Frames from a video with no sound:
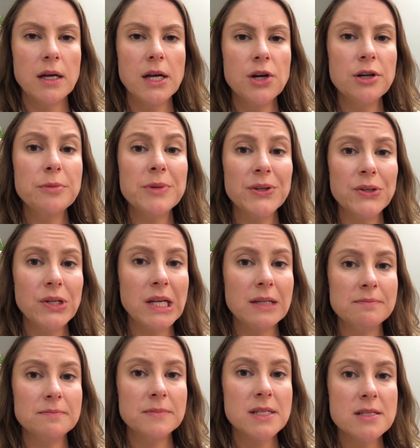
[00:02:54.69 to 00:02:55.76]

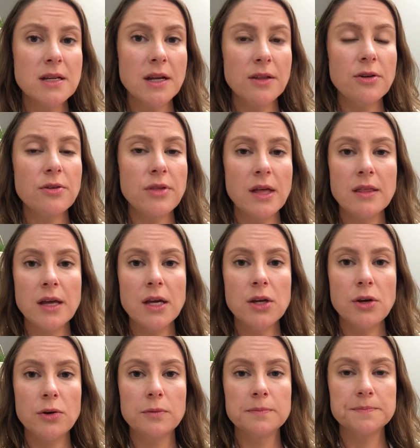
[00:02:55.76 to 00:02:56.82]
Irritability is another thing that
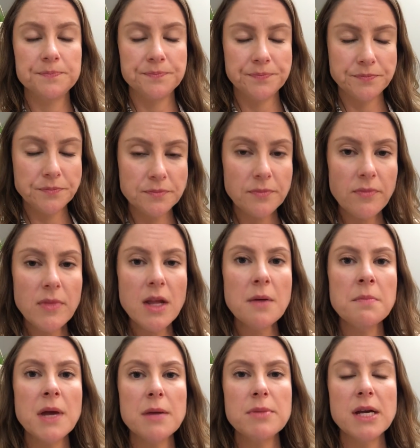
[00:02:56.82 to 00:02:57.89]
you
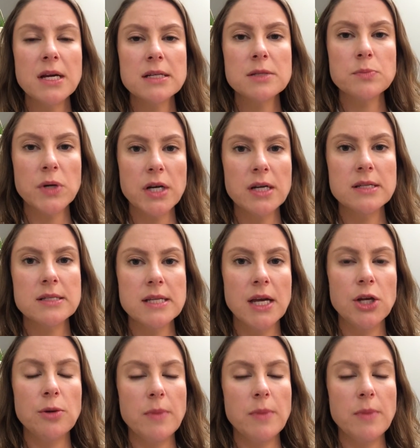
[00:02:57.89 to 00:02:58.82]
may be experiencing.